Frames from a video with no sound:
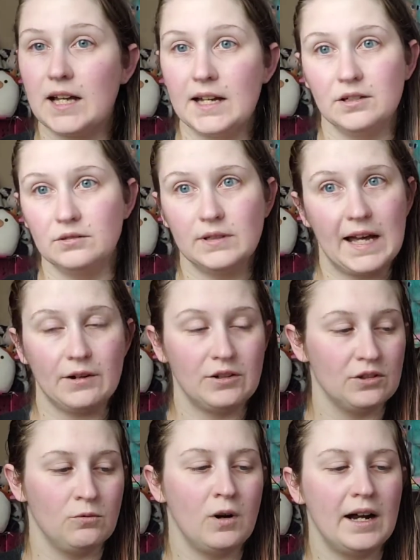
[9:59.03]
I don't, out in
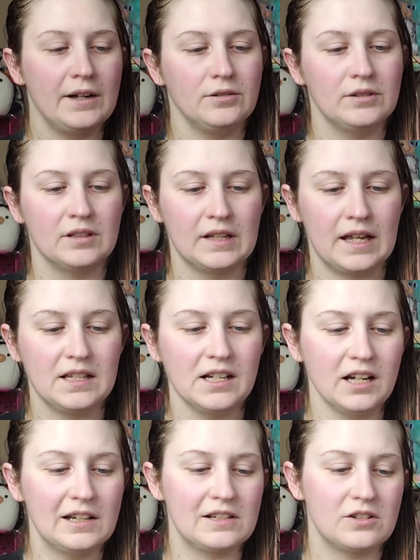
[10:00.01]
the wild. It's
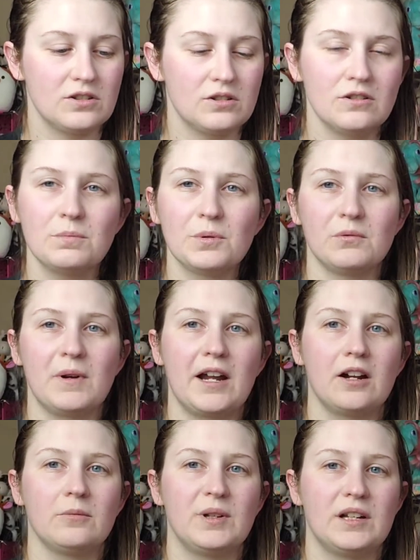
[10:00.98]
not super
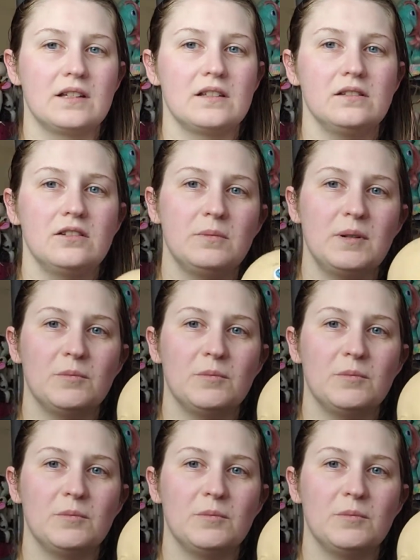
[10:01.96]
rare, but it's a little bit